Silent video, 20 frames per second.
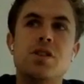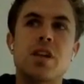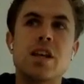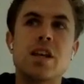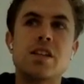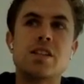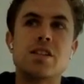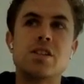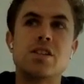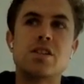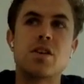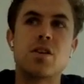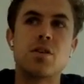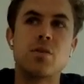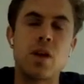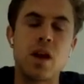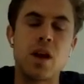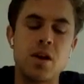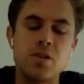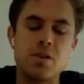cases
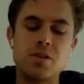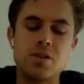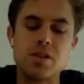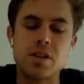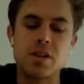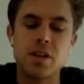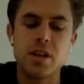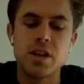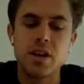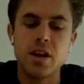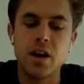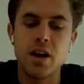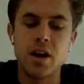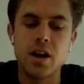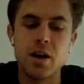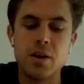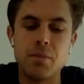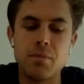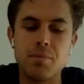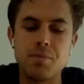around
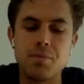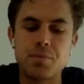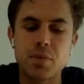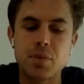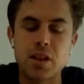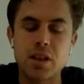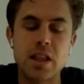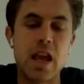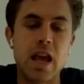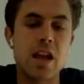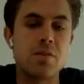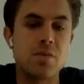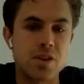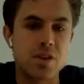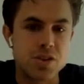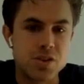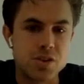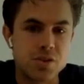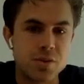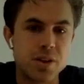land
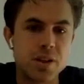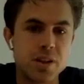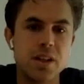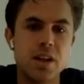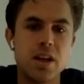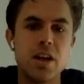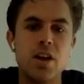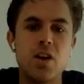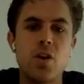registry